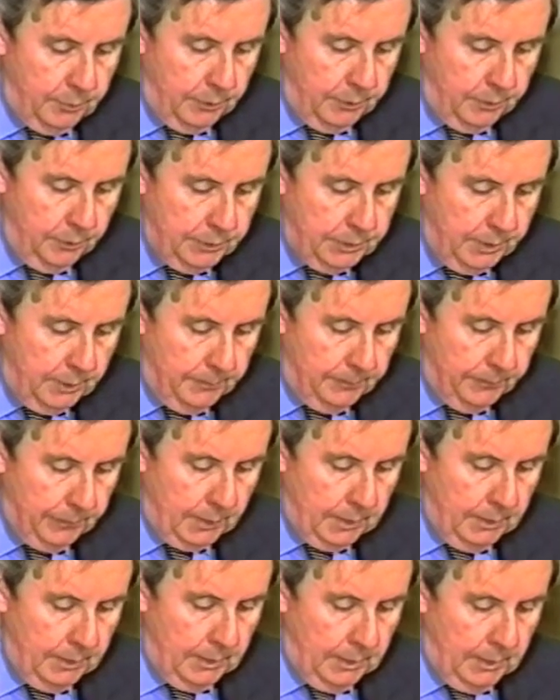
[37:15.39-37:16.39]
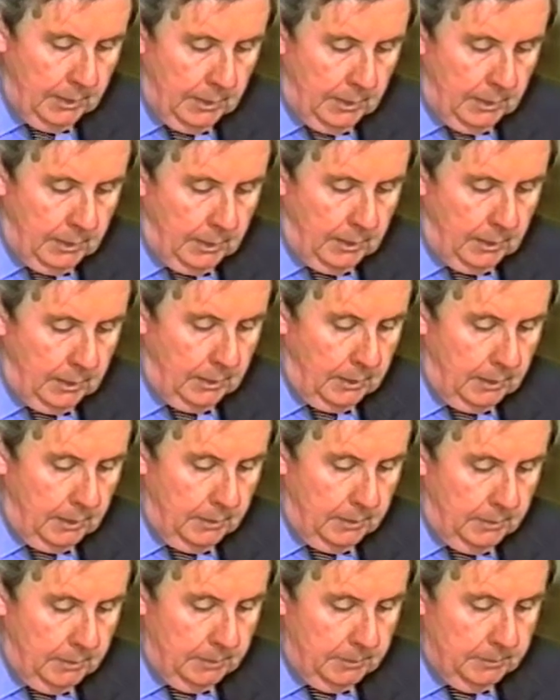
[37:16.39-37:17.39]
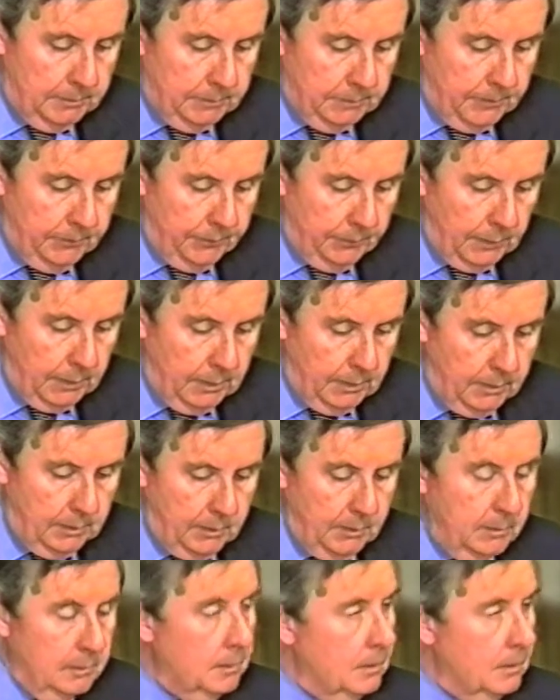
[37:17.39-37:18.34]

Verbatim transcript: producing um, uh,